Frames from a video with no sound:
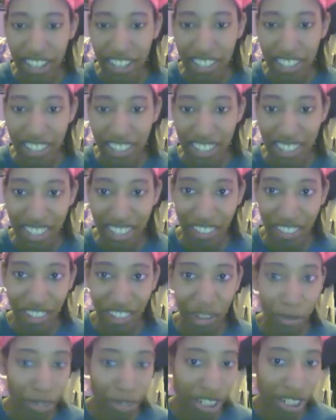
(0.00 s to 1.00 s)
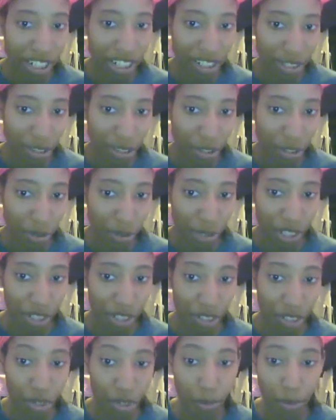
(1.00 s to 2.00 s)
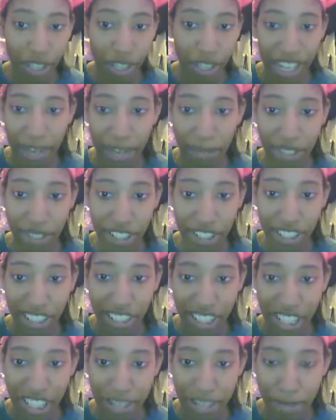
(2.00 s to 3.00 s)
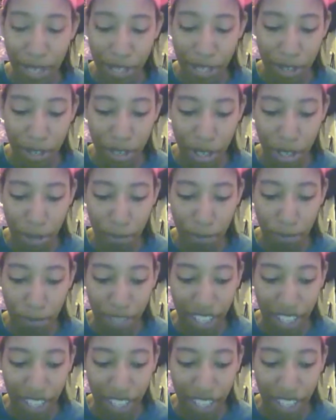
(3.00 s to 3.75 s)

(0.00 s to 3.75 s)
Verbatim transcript: So, I hope that answers your questions on what happened to the Ducky and Miko show.